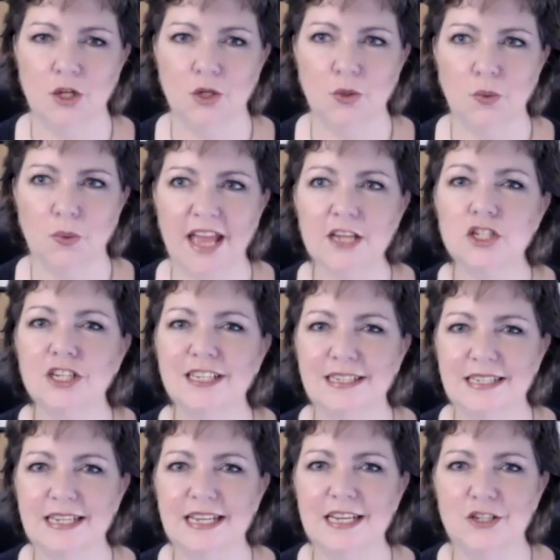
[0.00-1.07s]
We actually
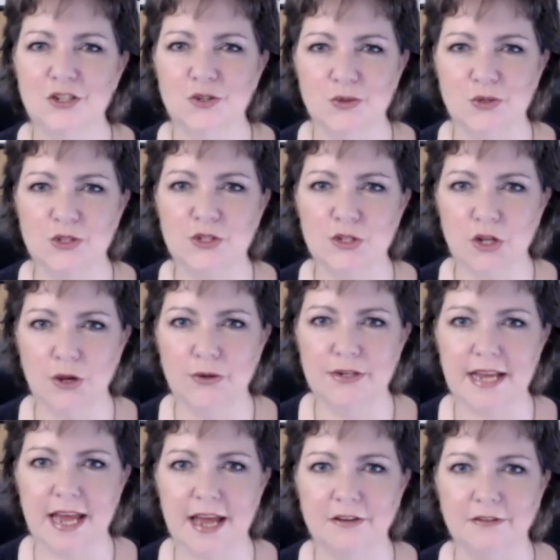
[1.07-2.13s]
need to slow
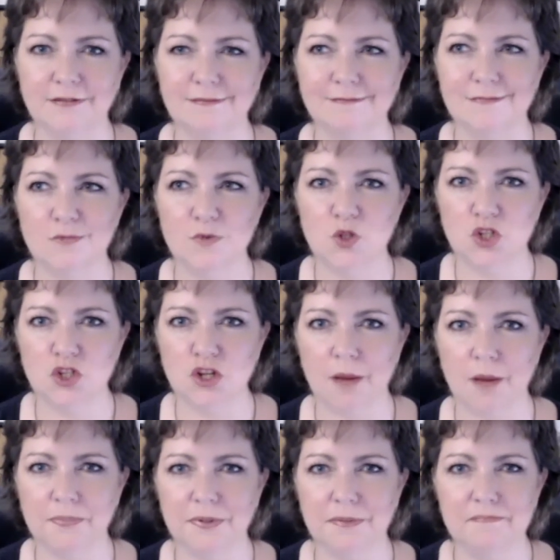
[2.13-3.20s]
down,
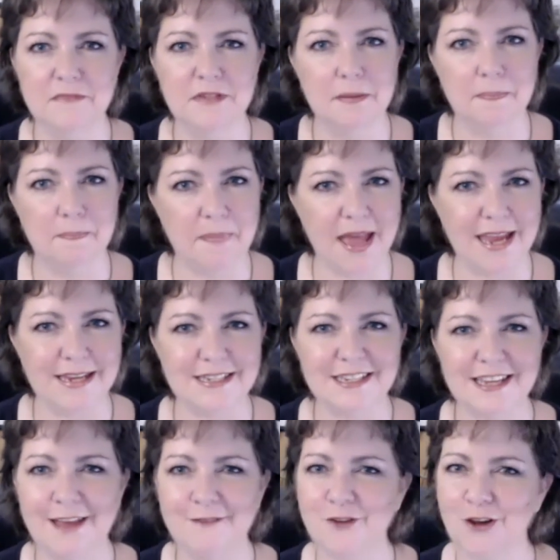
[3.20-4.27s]
stop, debate,
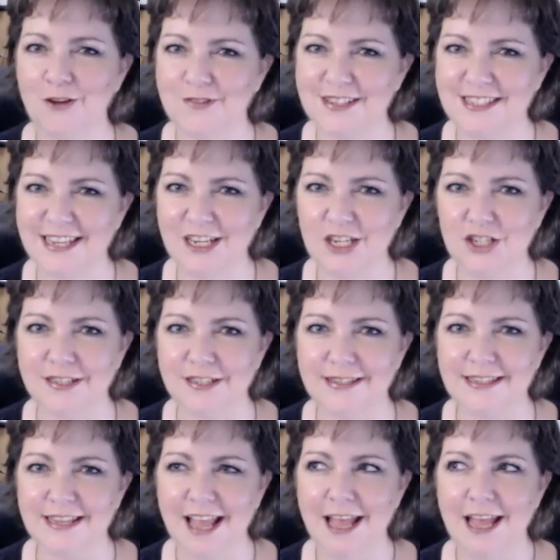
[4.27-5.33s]
have
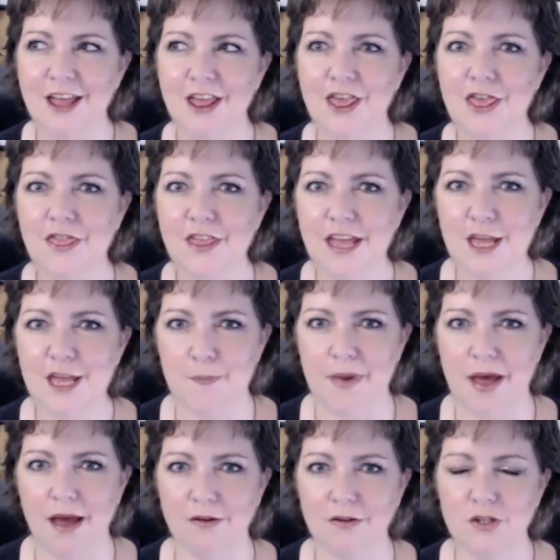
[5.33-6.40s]
conversations, think
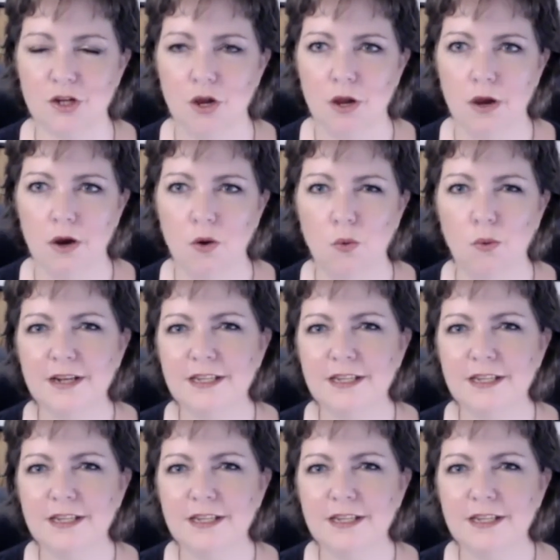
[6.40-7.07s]
about what